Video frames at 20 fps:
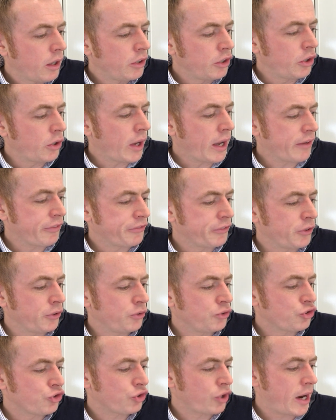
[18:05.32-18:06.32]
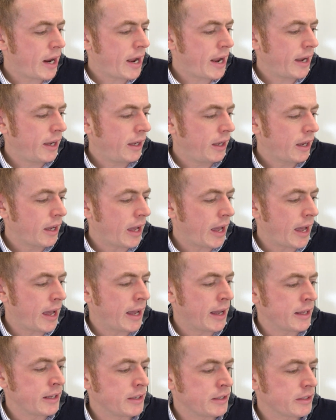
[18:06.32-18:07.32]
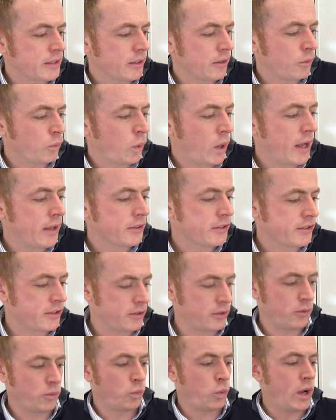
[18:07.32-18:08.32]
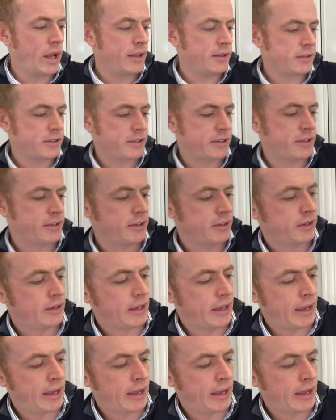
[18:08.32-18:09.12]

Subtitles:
you have to try, and whilst both